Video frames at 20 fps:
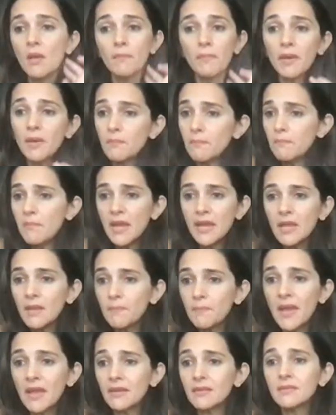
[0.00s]
But
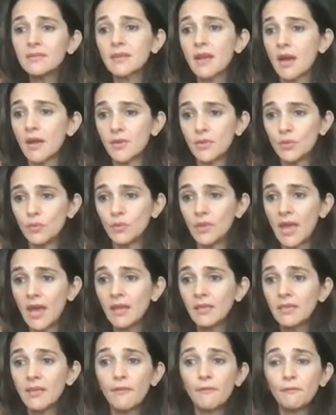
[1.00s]
many parents can't do
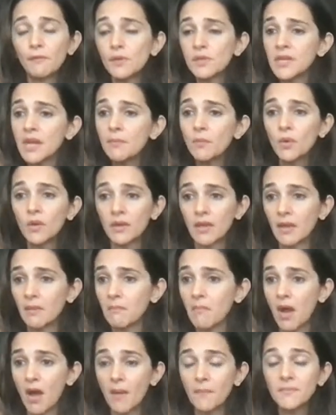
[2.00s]
that. They're full-time
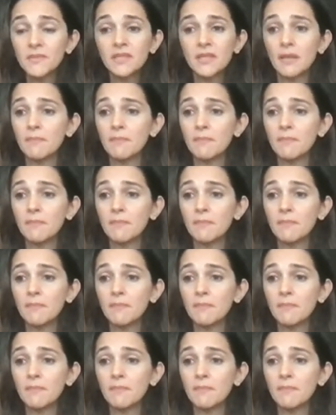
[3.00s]
working moms.